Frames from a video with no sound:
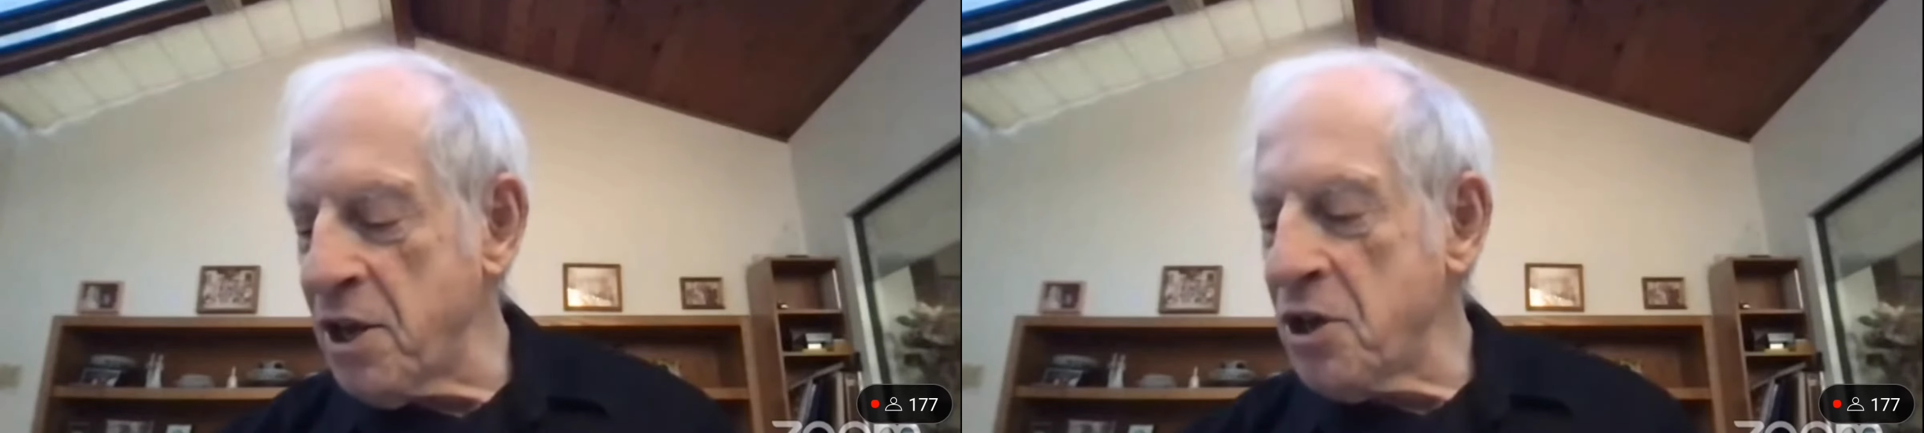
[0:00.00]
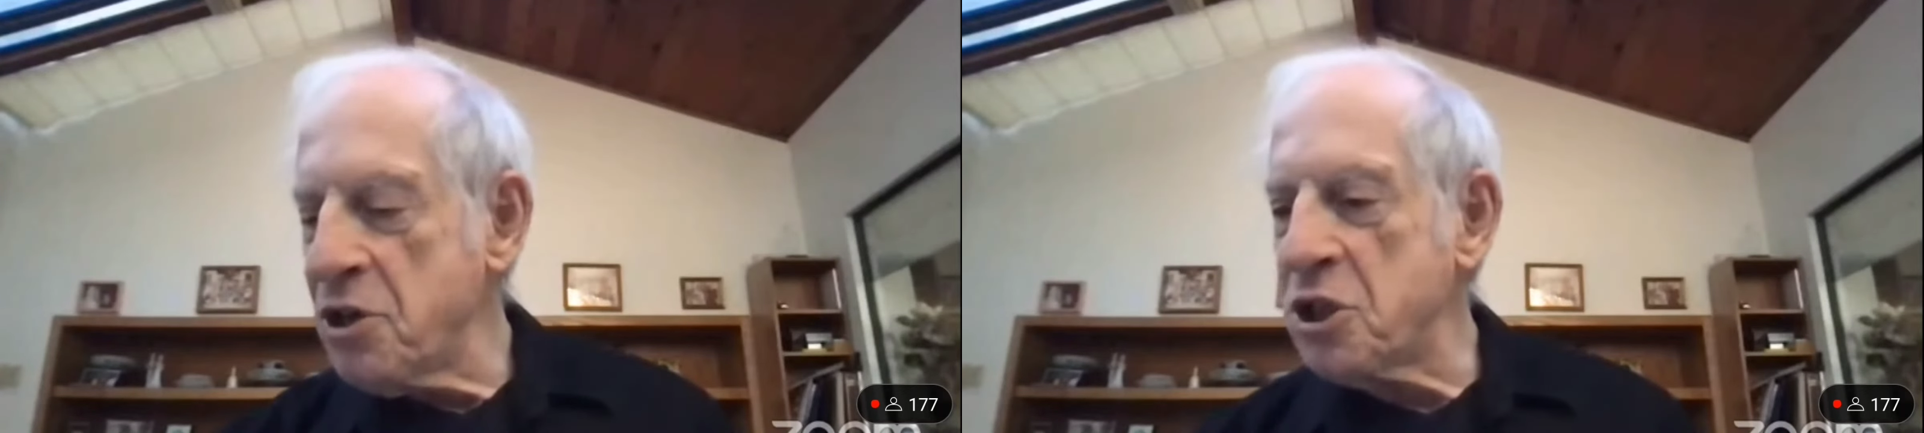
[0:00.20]

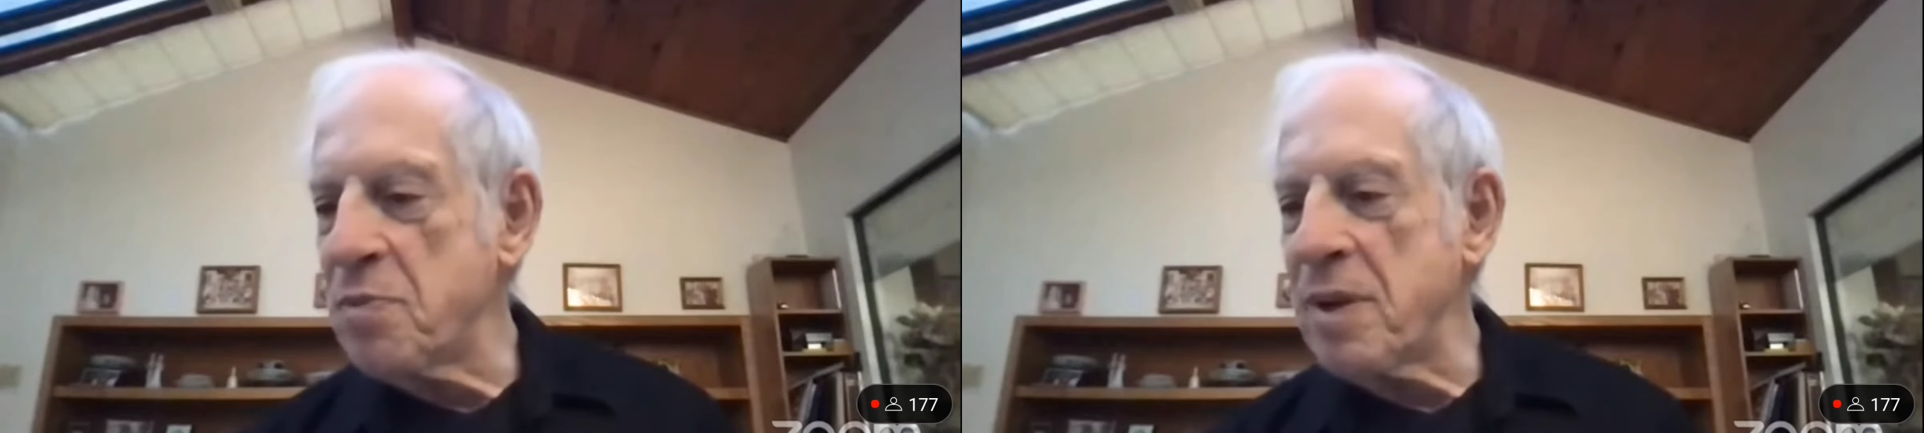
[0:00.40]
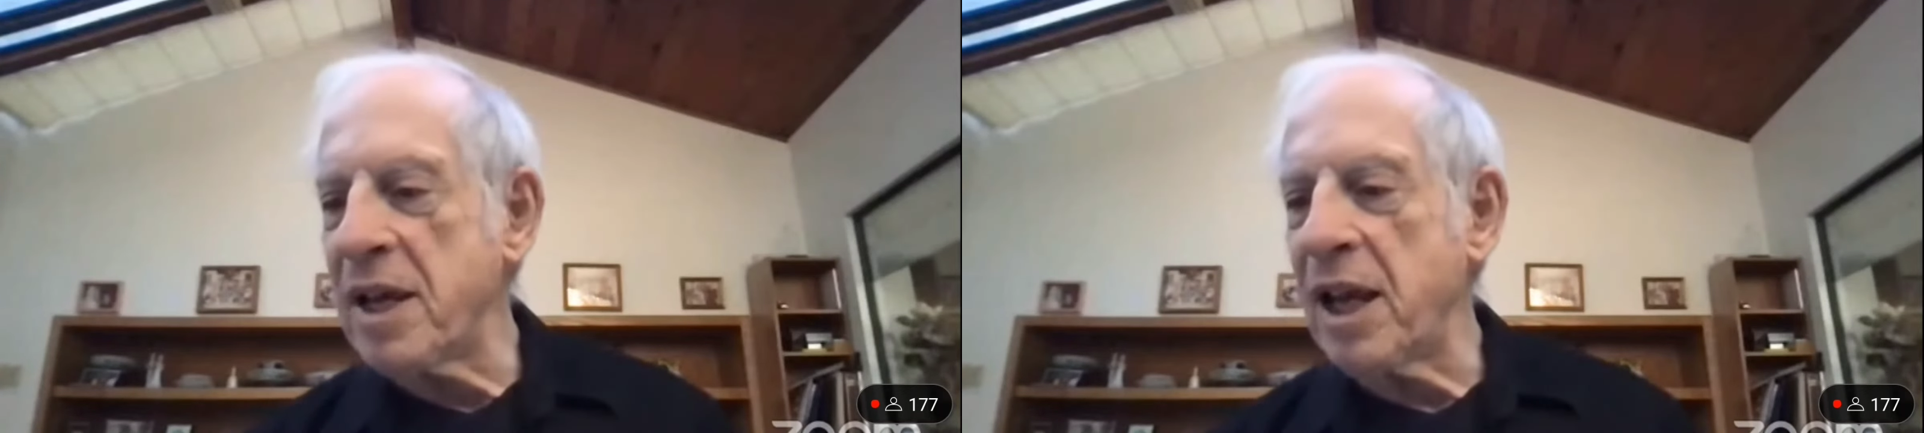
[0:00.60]

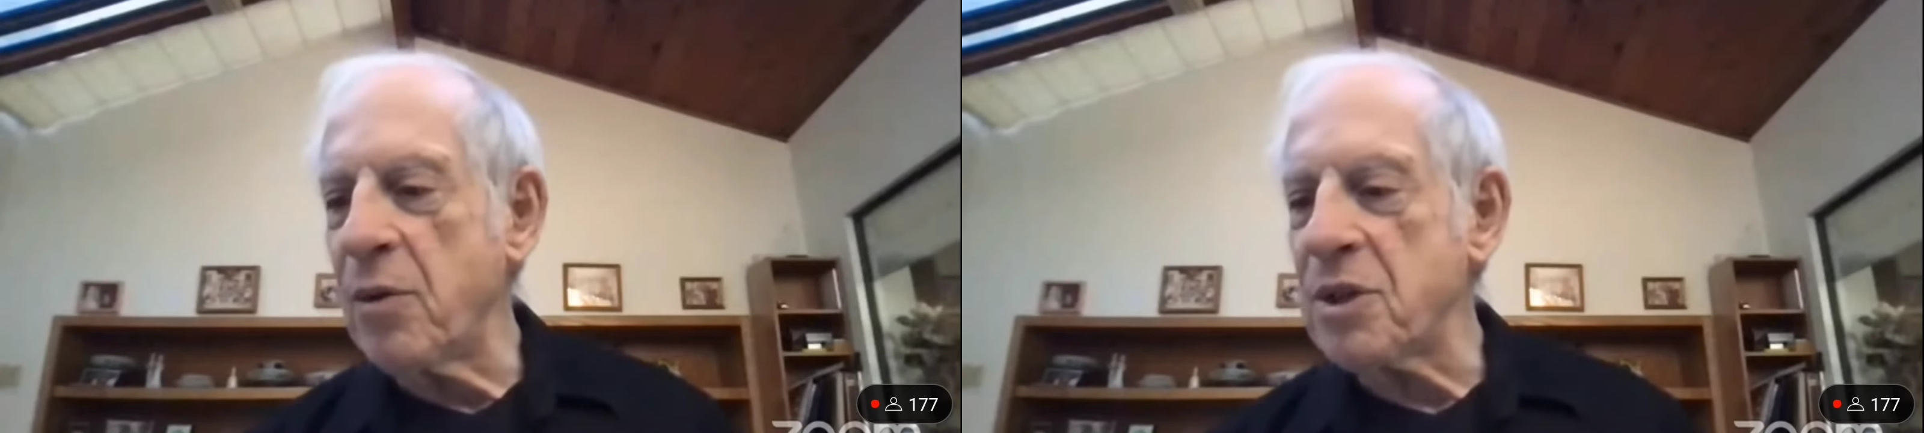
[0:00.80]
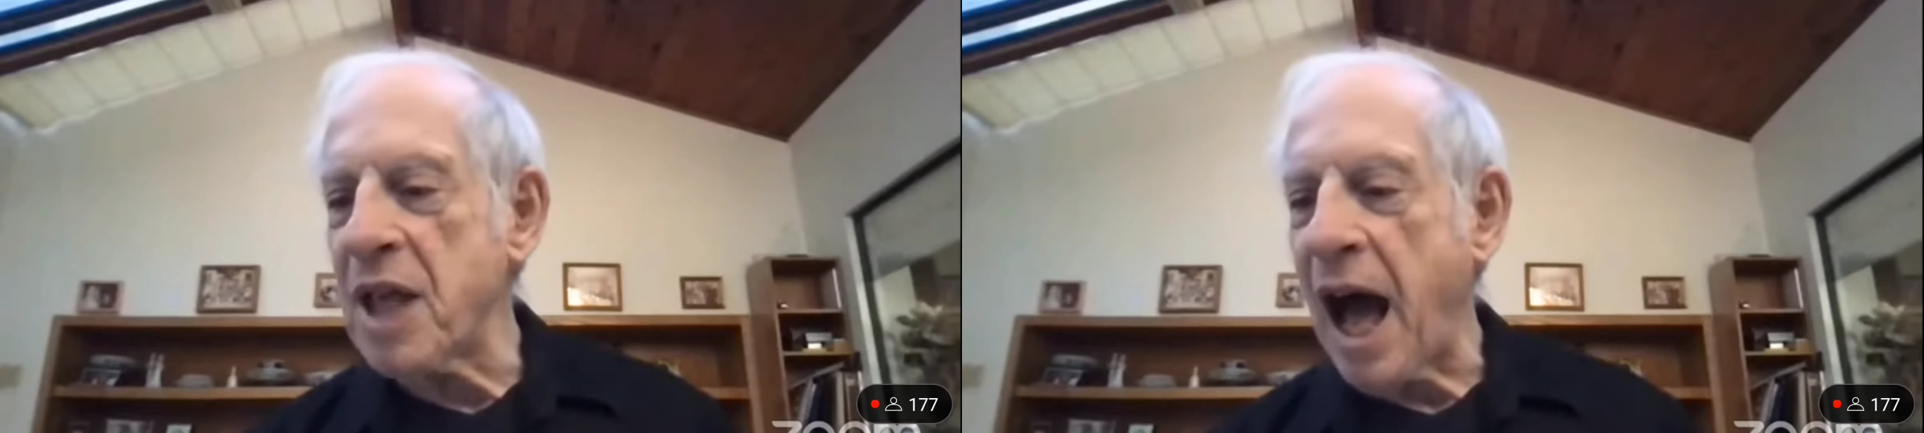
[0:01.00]
speaking
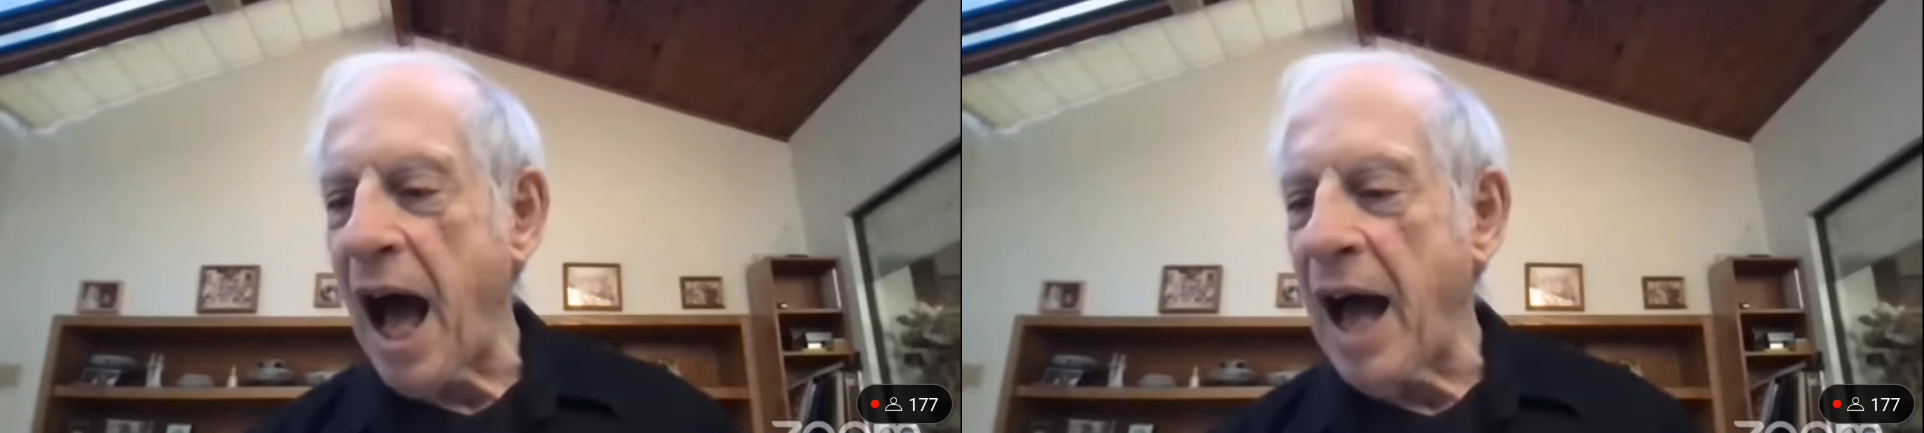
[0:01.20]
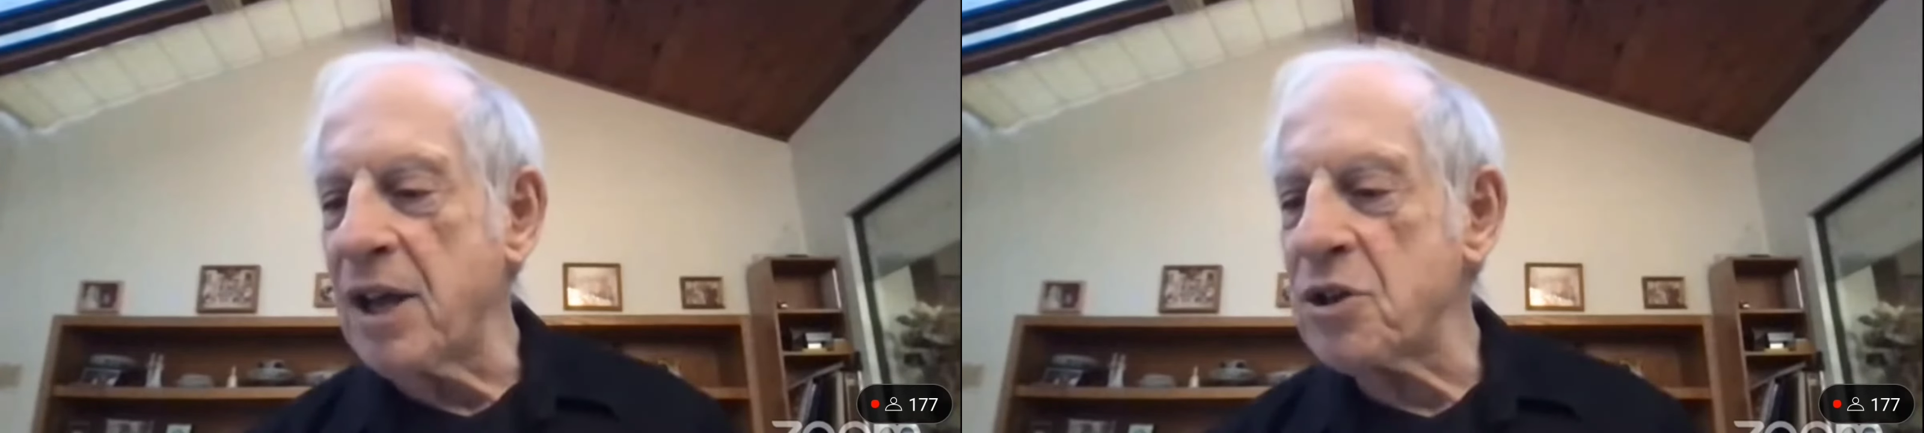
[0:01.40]
was the
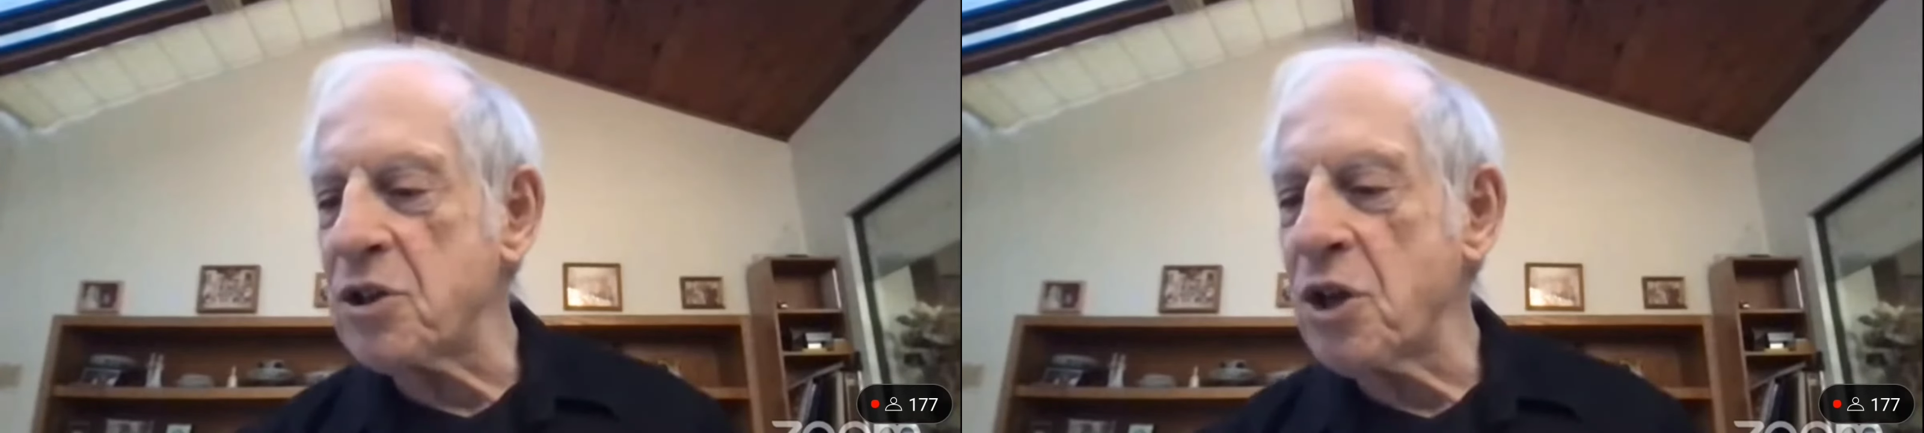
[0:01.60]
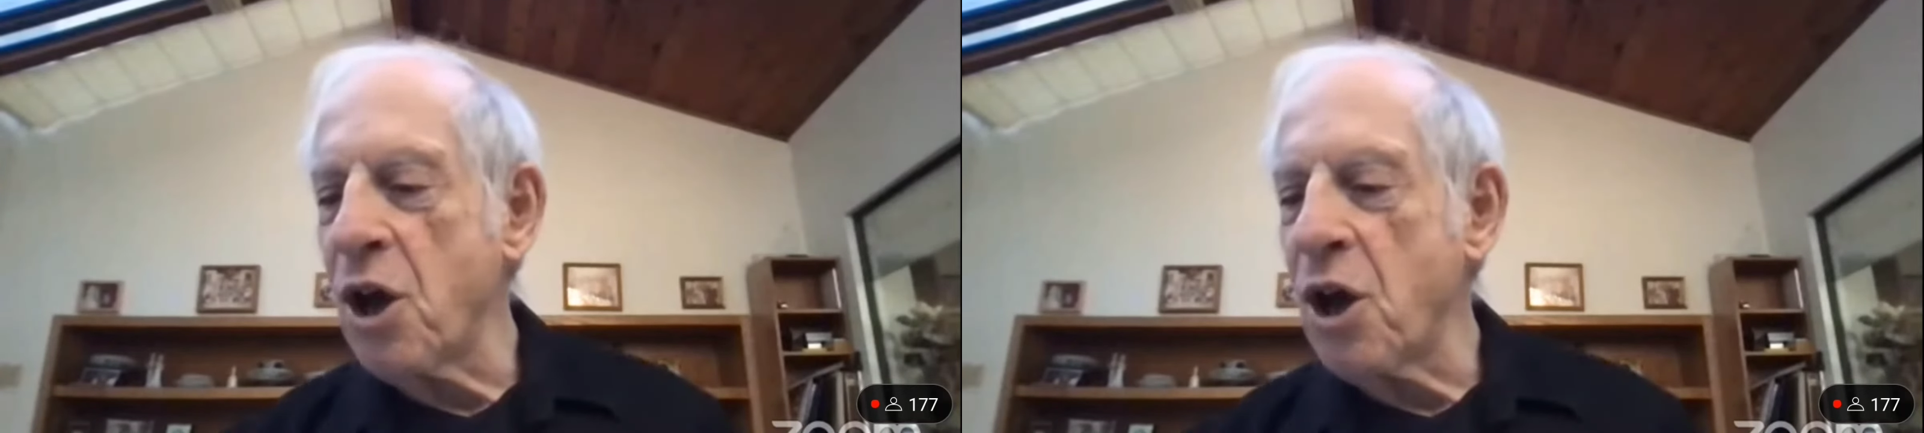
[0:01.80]
highest